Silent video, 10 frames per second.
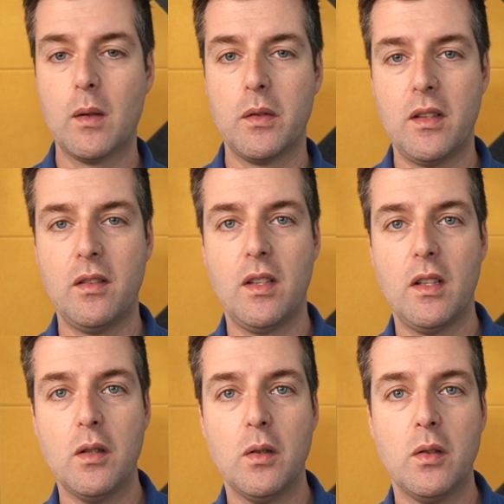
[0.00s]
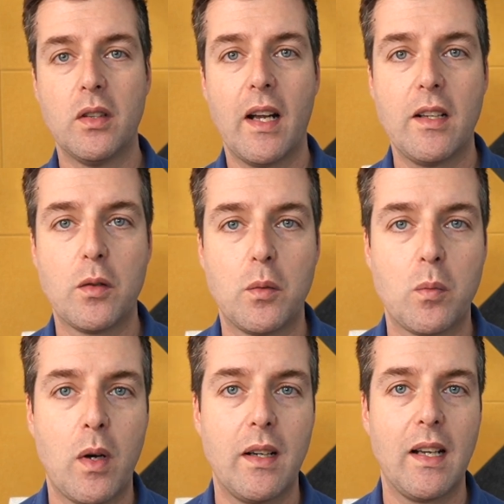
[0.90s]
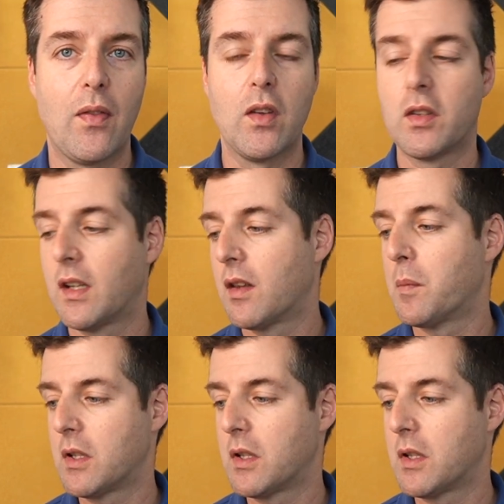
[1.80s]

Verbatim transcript: It was easy to use, and I just wanted to get this together.